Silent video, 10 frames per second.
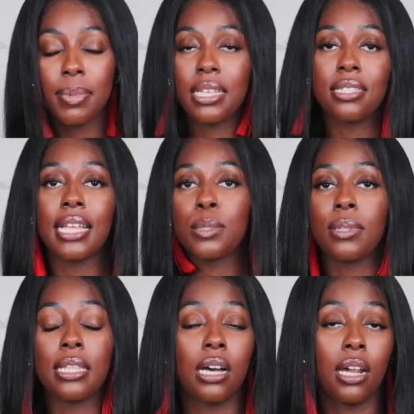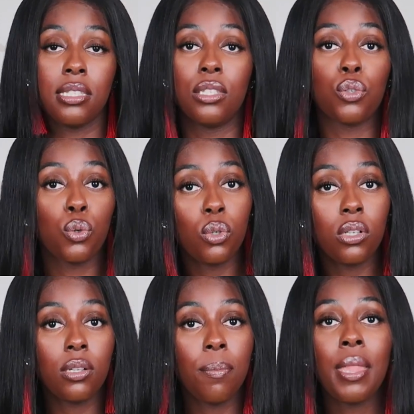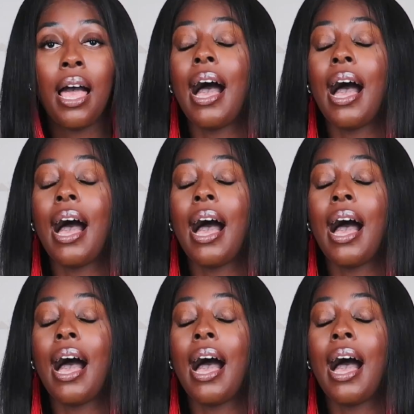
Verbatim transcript: because that's what they taught us in school,